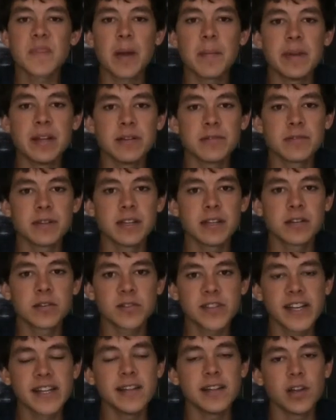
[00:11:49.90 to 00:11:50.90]
It really
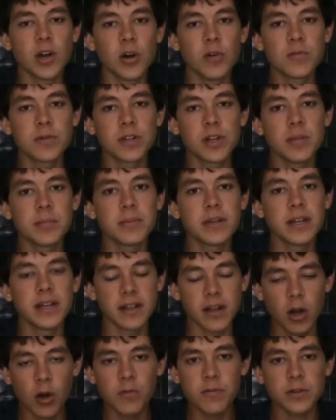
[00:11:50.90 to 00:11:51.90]
created
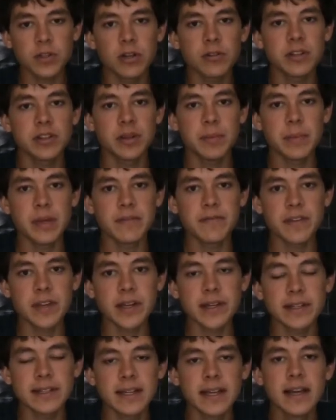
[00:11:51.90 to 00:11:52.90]
it overloaded the
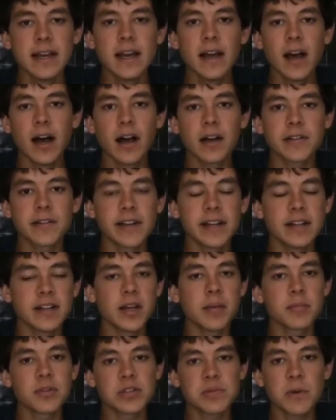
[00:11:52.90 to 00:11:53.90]
midfield, created
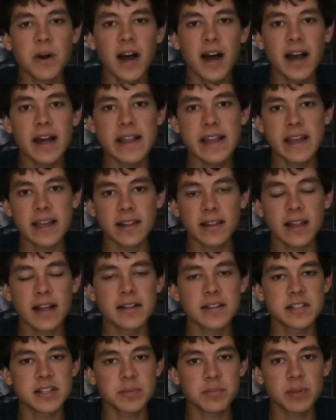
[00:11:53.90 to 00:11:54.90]
numbers wide, and
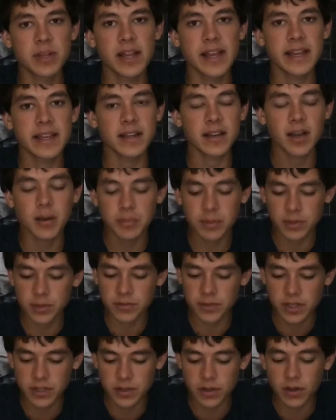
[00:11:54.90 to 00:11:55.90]
allowed us to play in a couple of
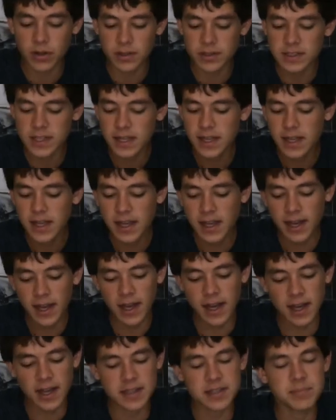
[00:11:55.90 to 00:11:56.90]
good goals.
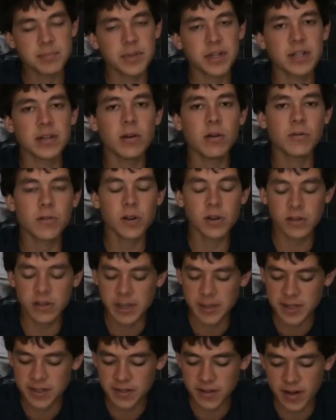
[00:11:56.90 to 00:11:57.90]
But an overall
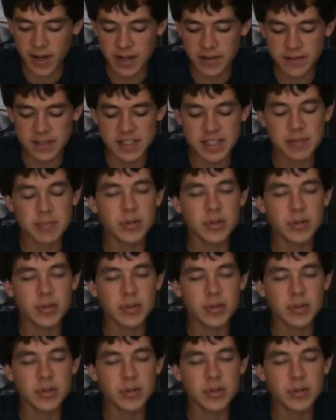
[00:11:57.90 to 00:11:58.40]
grade of a C+.